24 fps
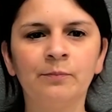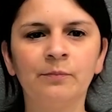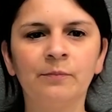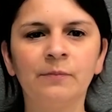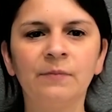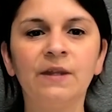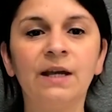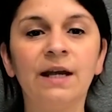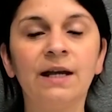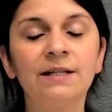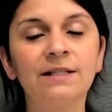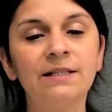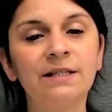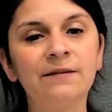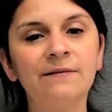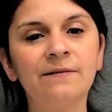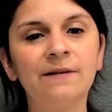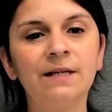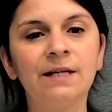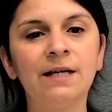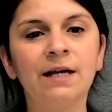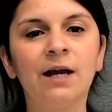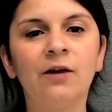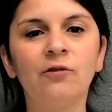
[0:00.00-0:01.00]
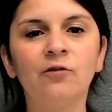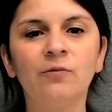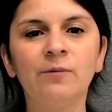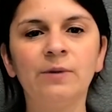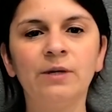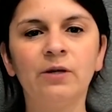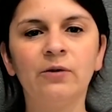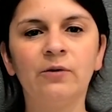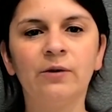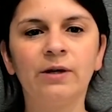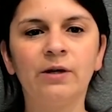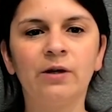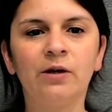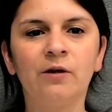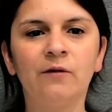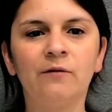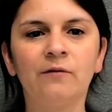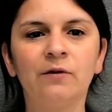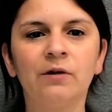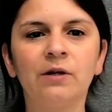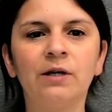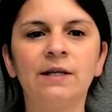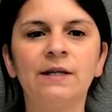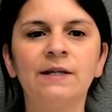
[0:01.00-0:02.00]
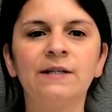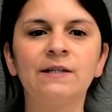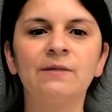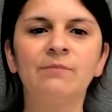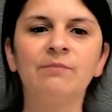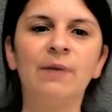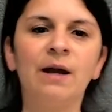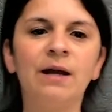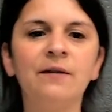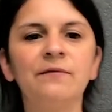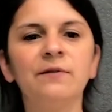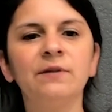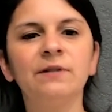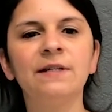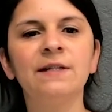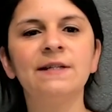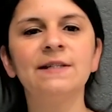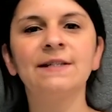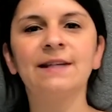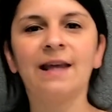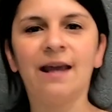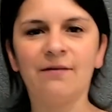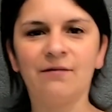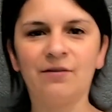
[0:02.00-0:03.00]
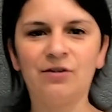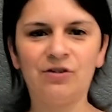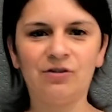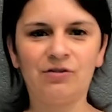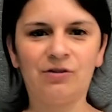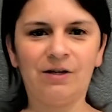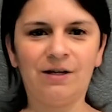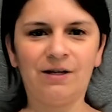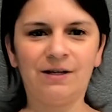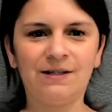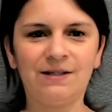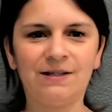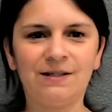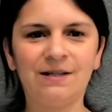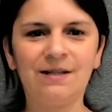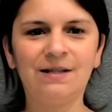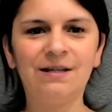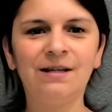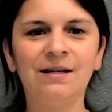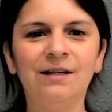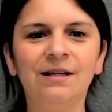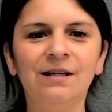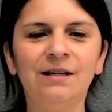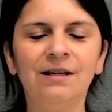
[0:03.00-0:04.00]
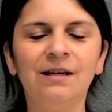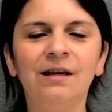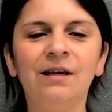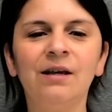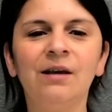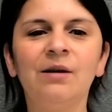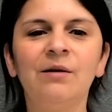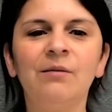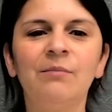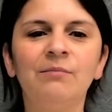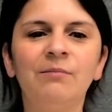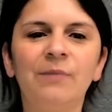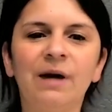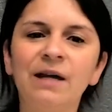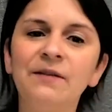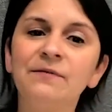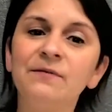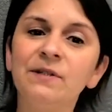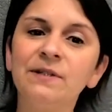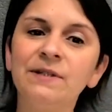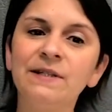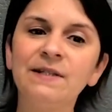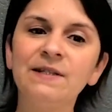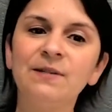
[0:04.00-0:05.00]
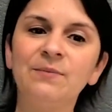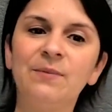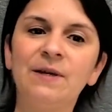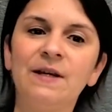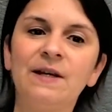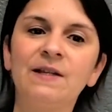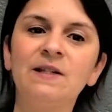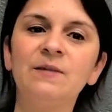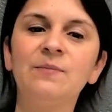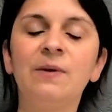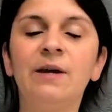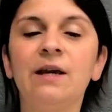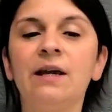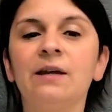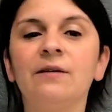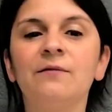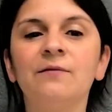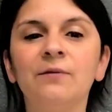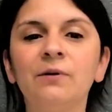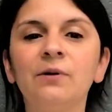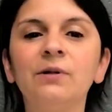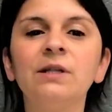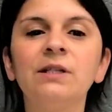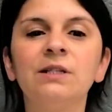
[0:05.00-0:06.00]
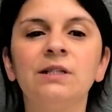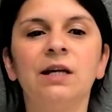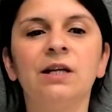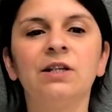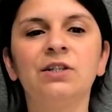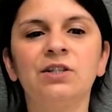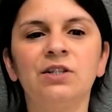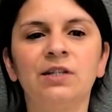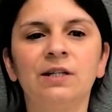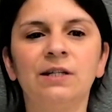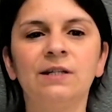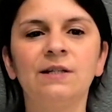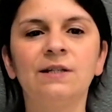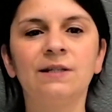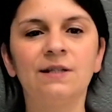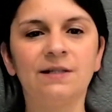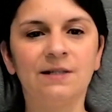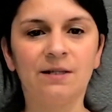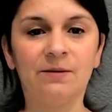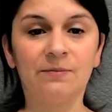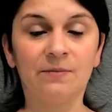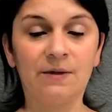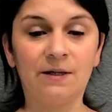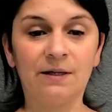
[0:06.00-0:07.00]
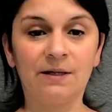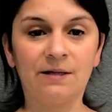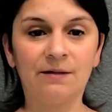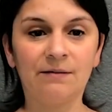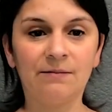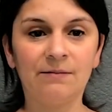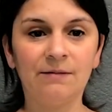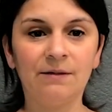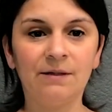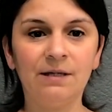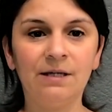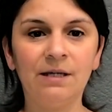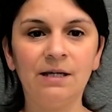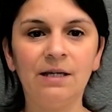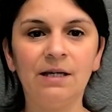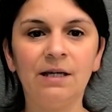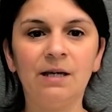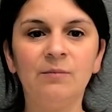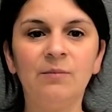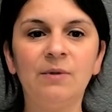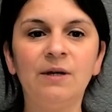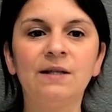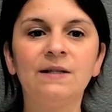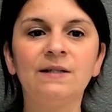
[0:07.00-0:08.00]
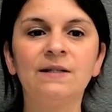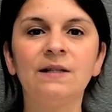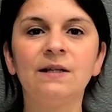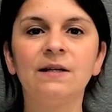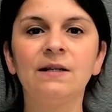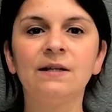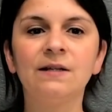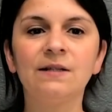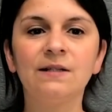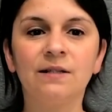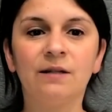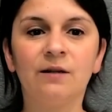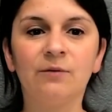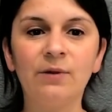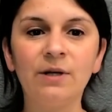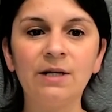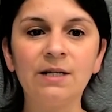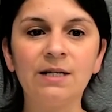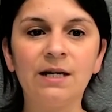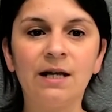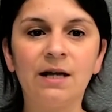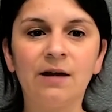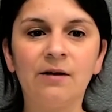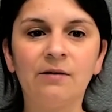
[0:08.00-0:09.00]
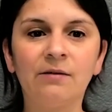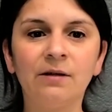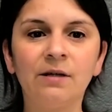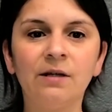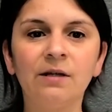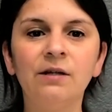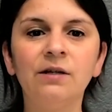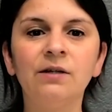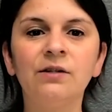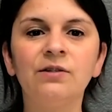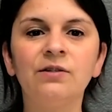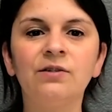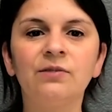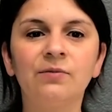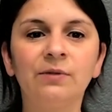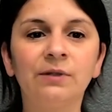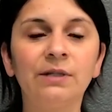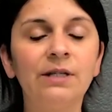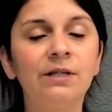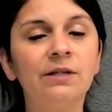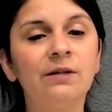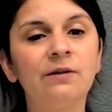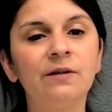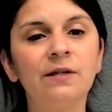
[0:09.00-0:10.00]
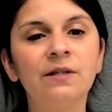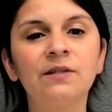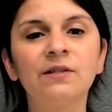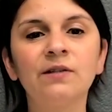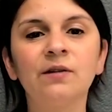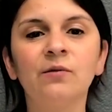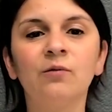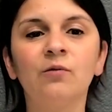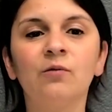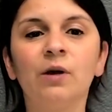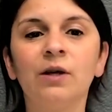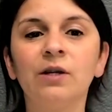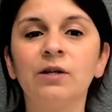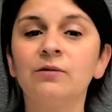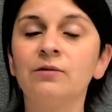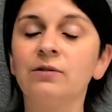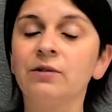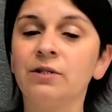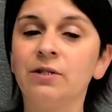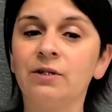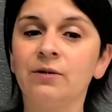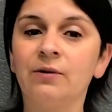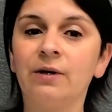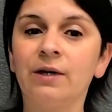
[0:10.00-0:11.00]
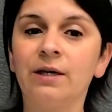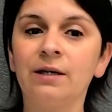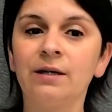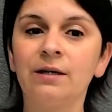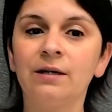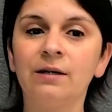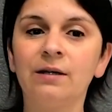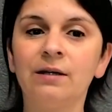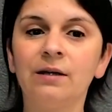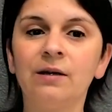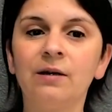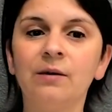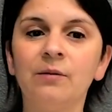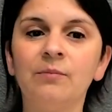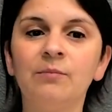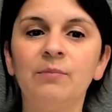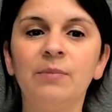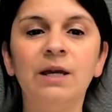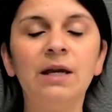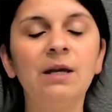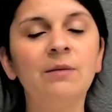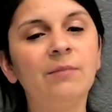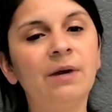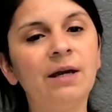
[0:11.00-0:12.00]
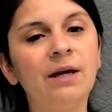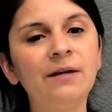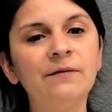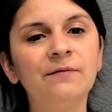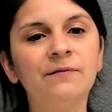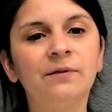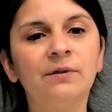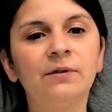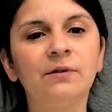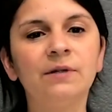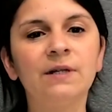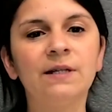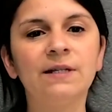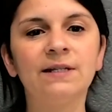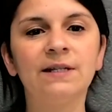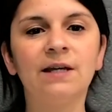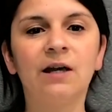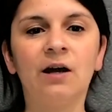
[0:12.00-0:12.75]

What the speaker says: The activity I will be going over is Mindfulness Scavenger Hunt. Mindfulness means paying full attention to something. It means slowing down to really notice what you are doing. Being mindful is the